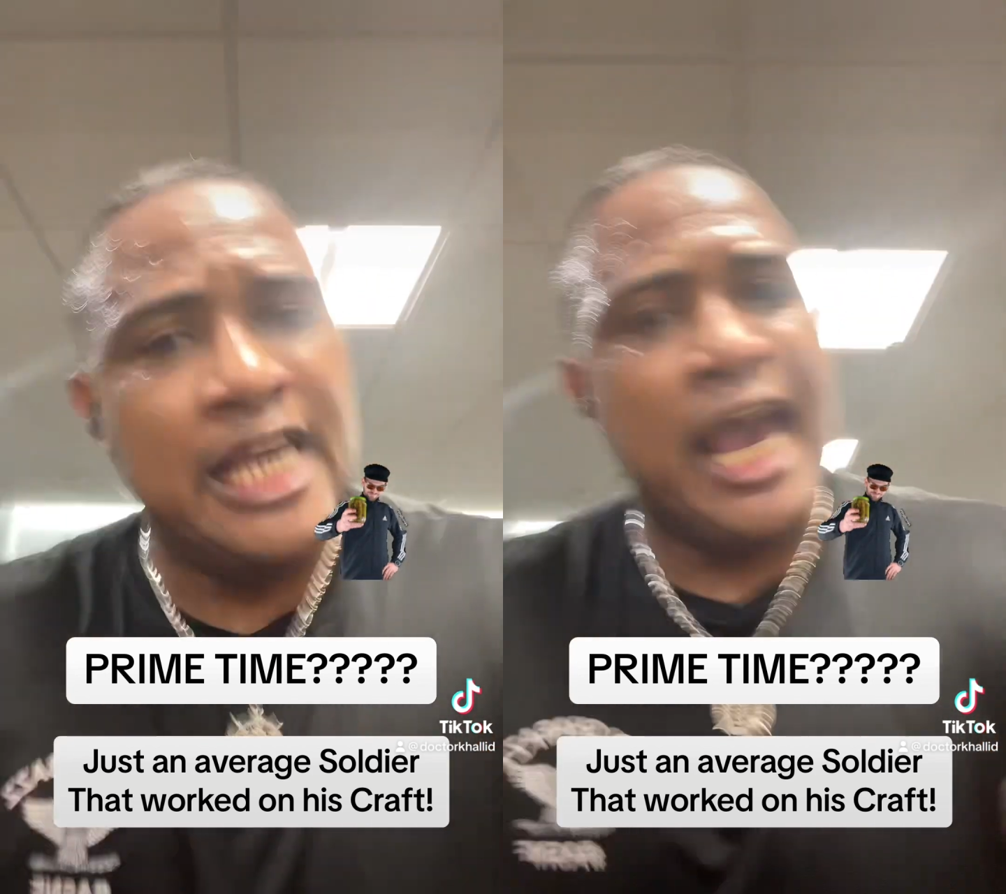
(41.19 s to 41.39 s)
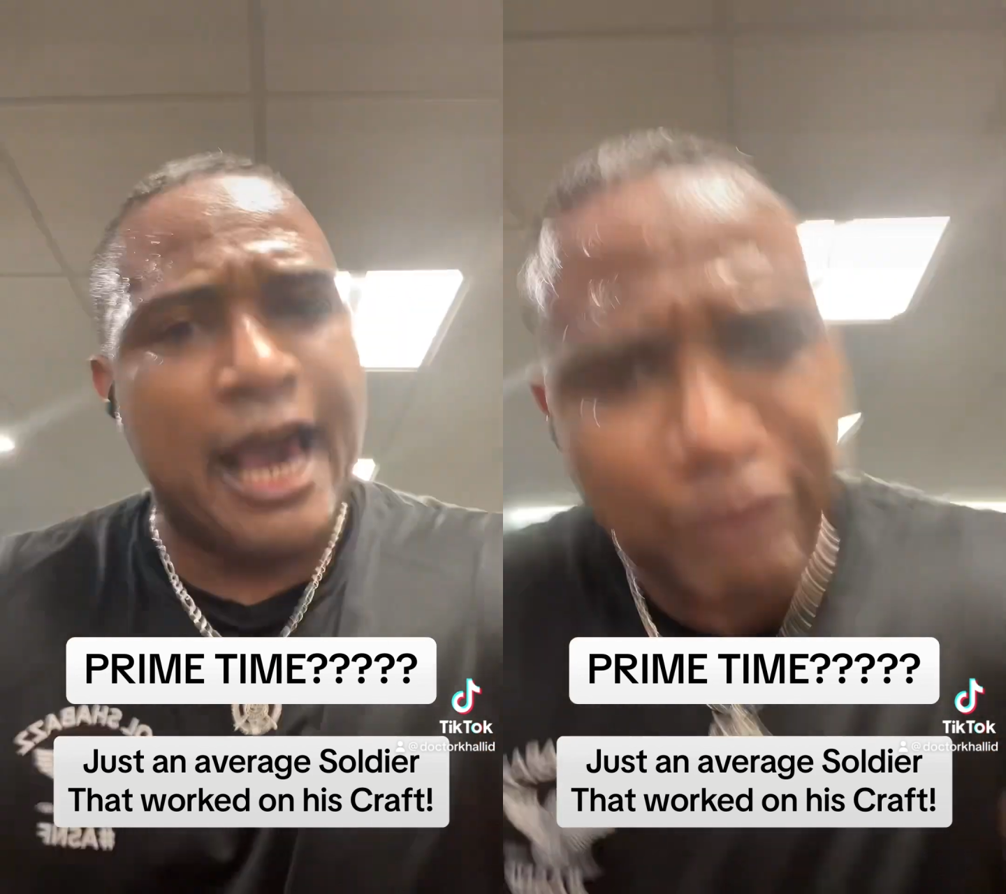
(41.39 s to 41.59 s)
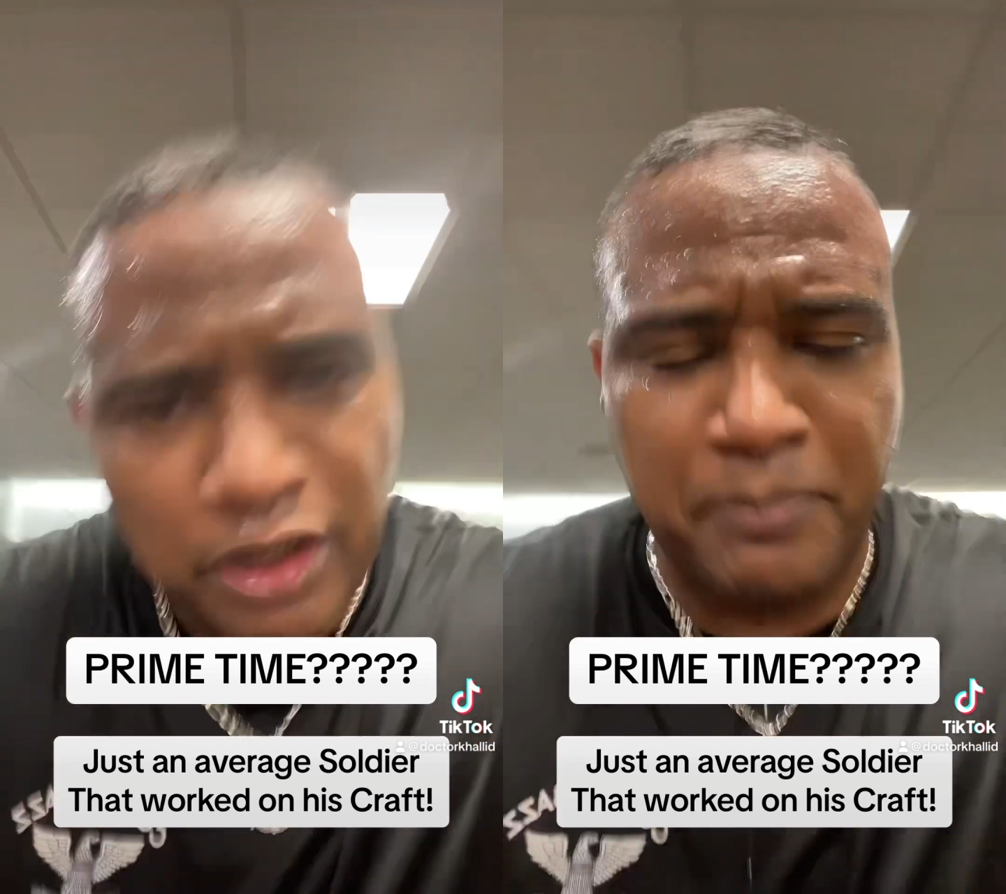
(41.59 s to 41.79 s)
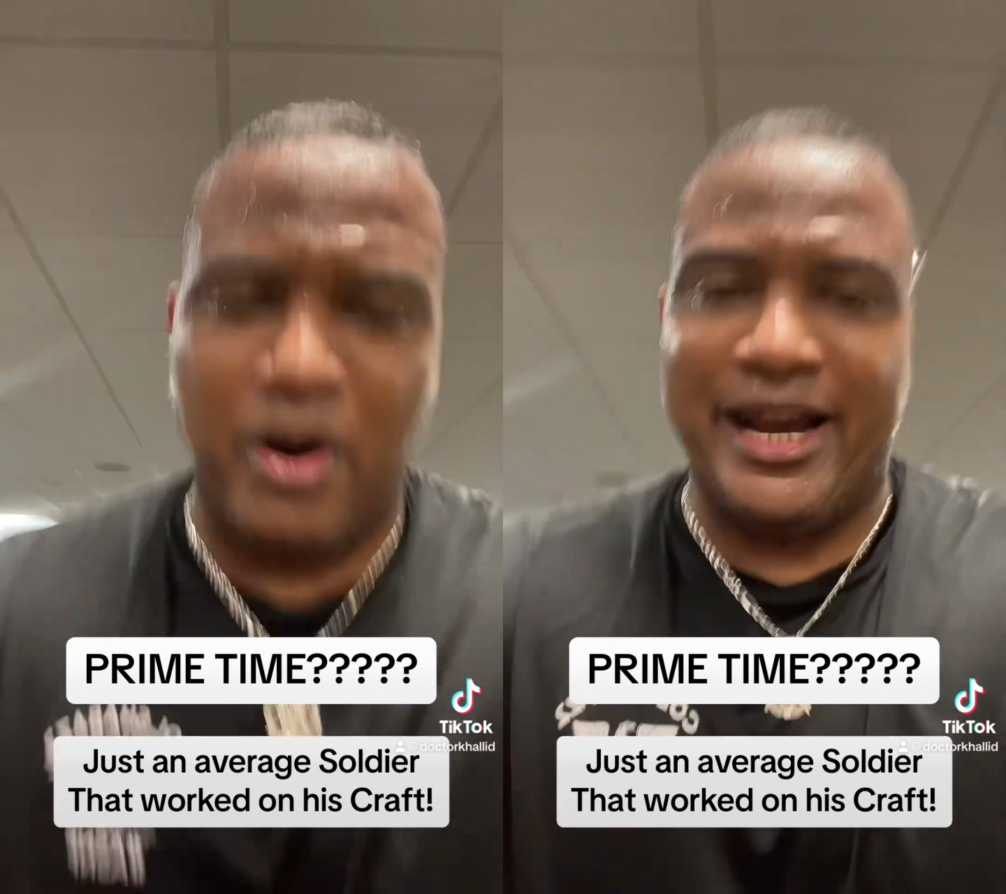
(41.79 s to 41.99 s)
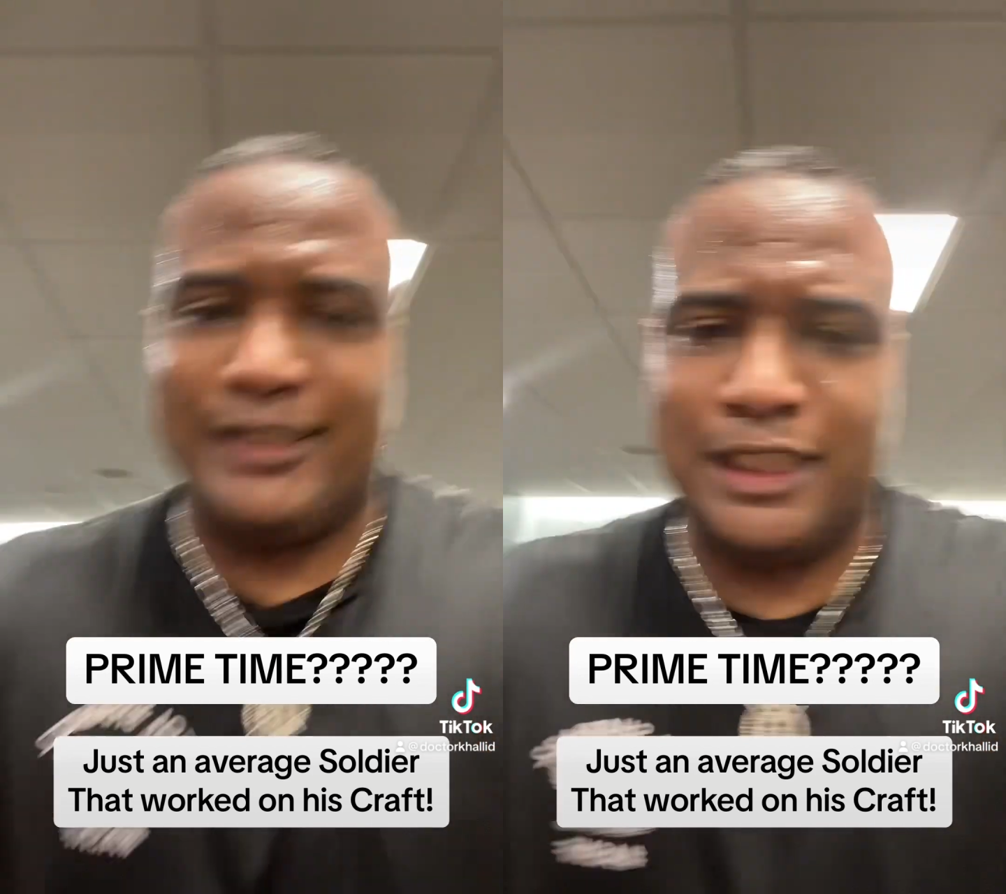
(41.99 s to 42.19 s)
after
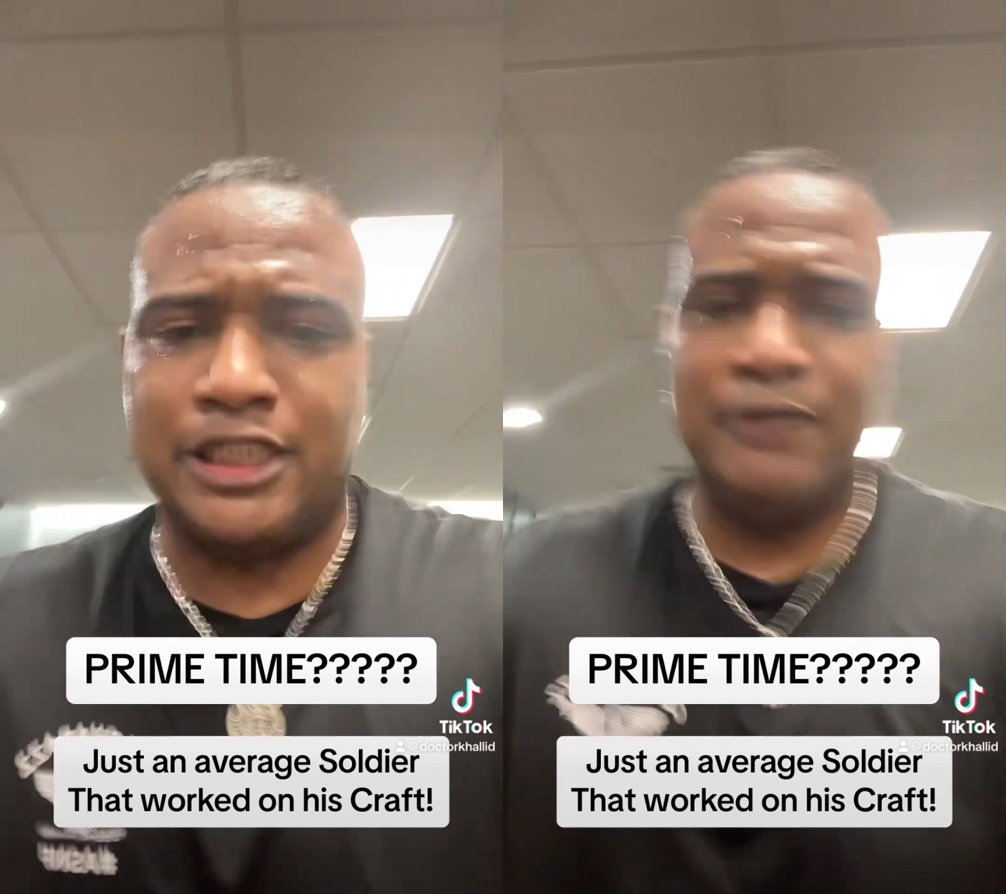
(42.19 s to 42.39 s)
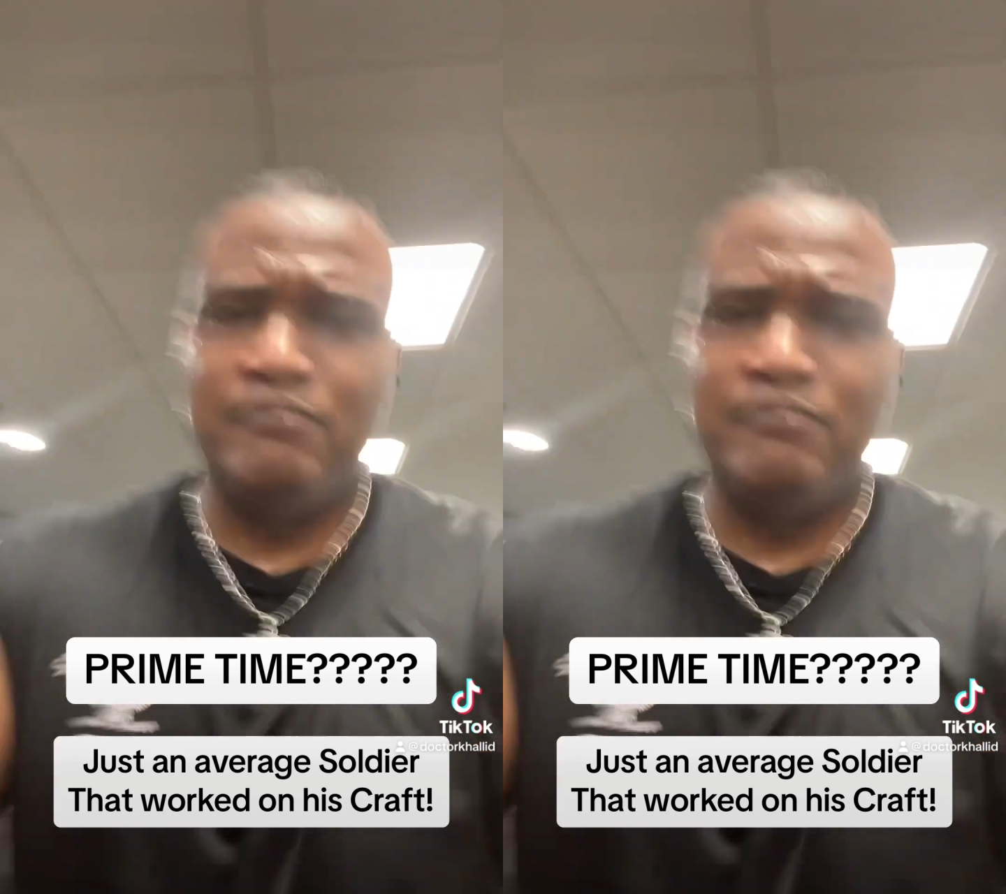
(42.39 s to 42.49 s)
practice.